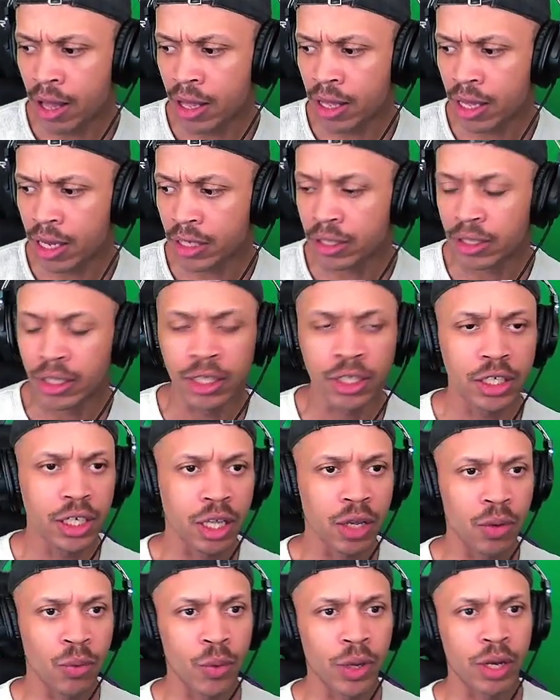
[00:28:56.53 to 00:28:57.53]

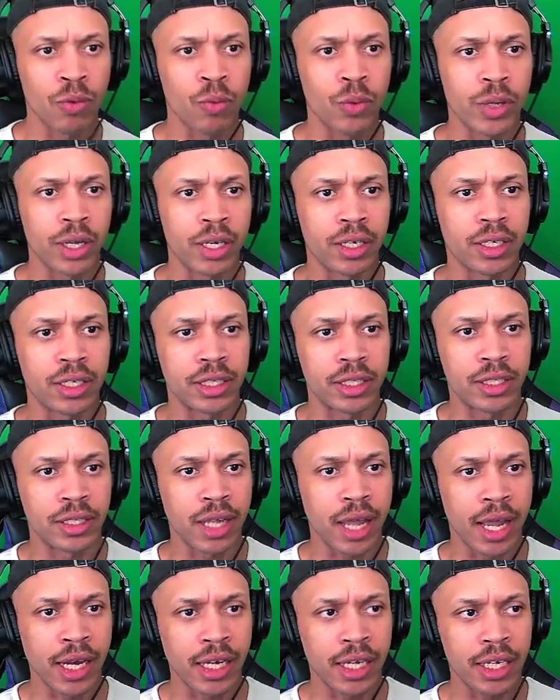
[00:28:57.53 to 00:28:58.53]
essentially when we
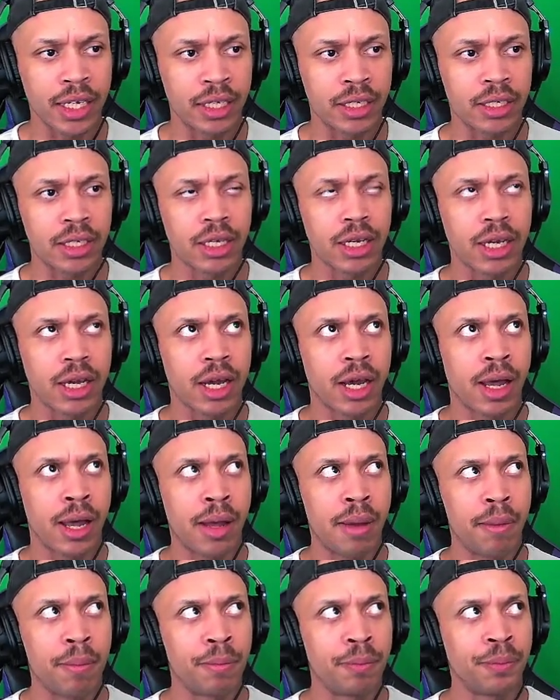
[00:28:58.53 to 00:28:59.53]
designed it,
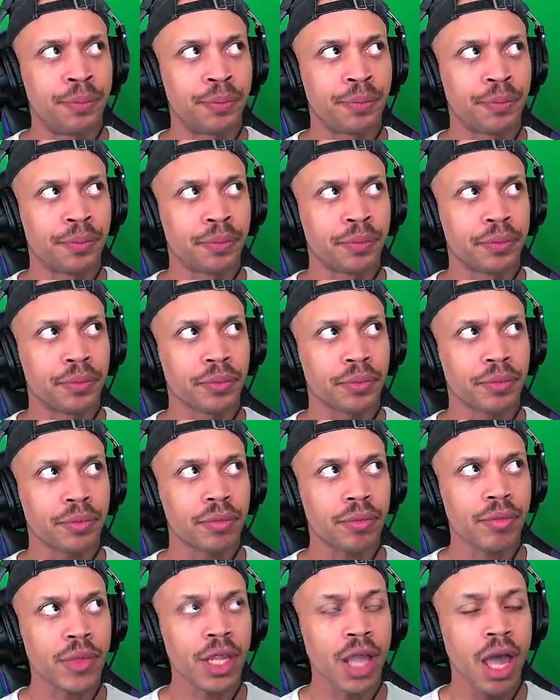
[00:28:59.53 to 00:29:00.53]

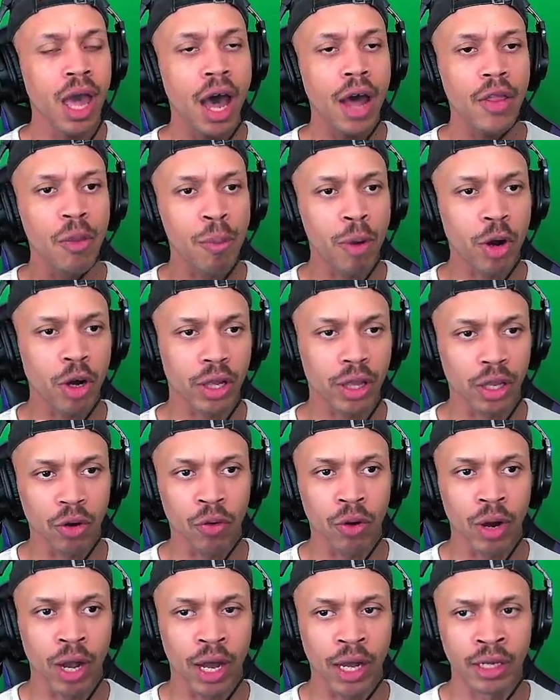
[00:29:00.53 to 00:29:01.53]
the Barkley
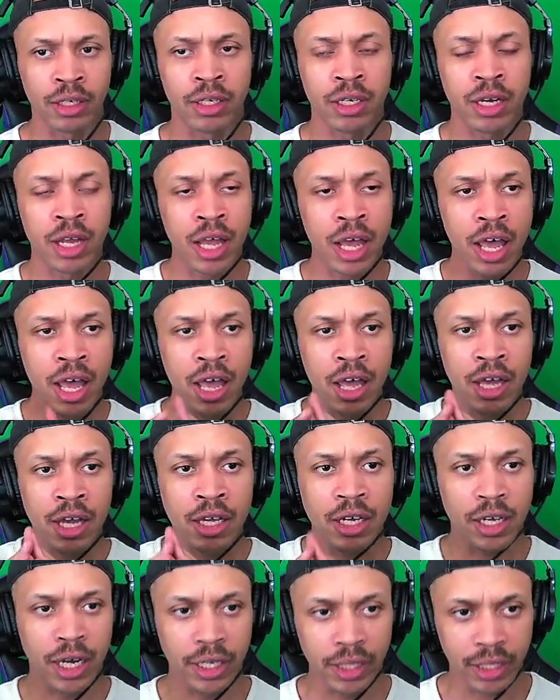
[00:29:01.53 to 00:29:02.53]
Garage
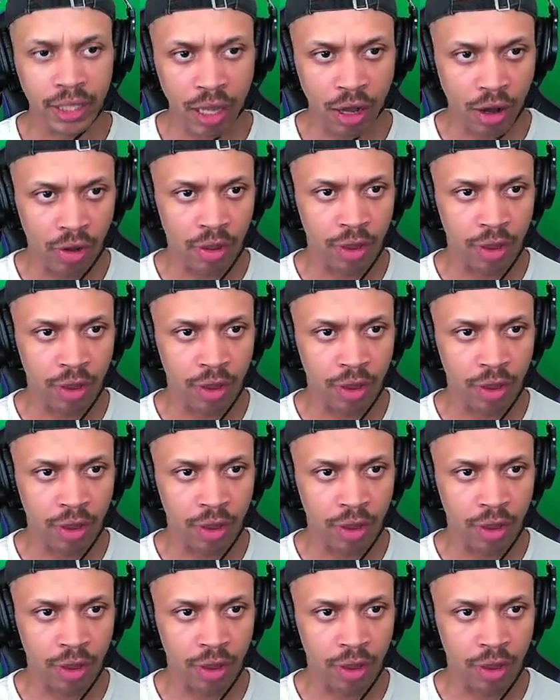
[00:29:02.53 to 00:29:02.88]
cuts out all the